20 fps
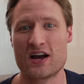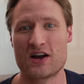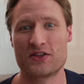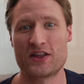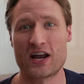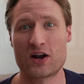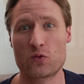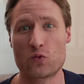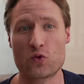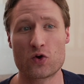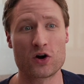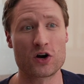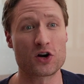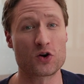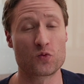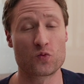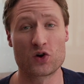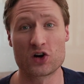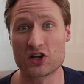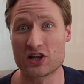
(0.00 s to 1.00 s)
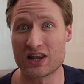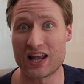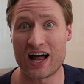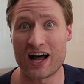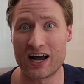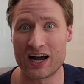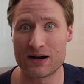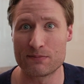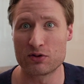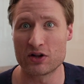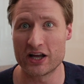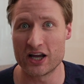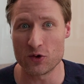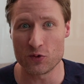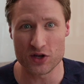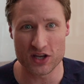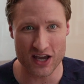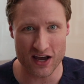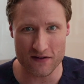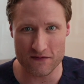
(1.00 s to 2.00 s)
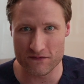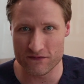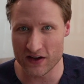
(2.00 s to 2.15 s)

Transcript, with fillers: that work reliably when you have